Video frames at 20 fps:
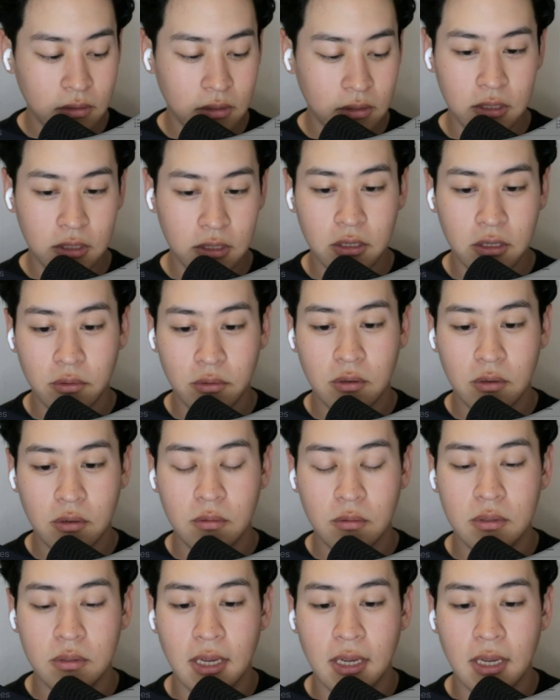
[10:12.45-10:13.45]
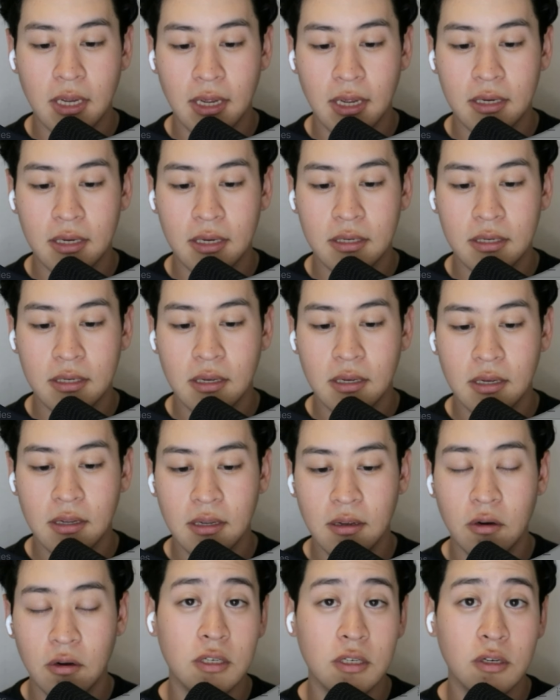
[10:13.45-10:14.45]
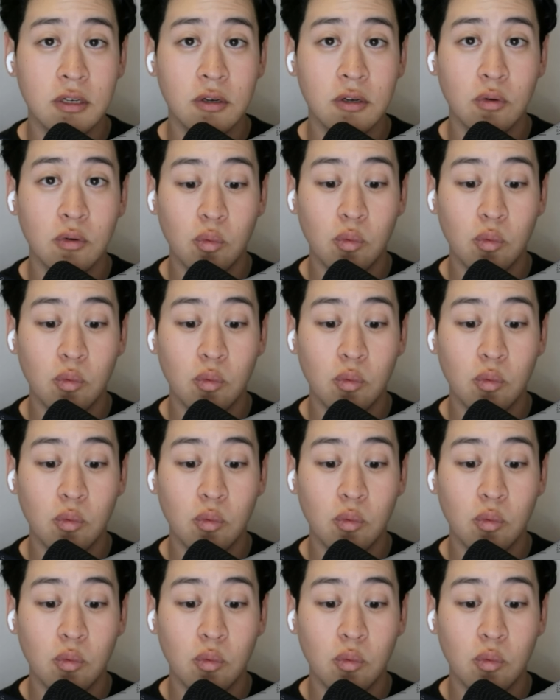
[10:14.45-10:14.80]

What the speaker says: 0 days or 0